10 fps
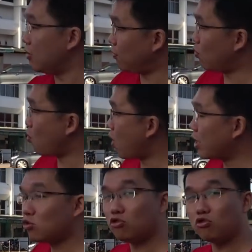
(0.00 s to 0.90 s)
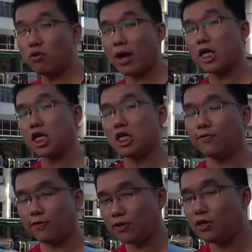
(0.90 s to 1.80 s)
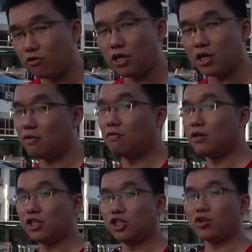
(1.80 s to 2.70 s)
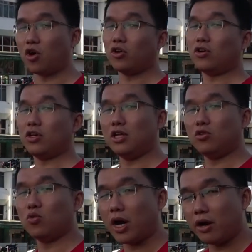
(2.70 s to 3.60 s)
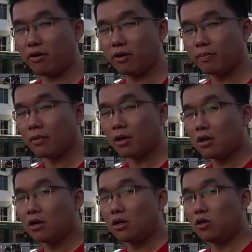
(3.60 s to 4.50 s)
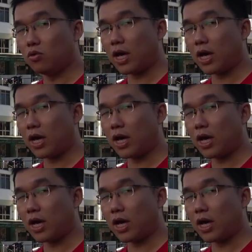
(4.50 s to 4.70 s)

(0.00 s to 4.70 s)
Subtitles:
if you want to do an E53 conversion on your E200, you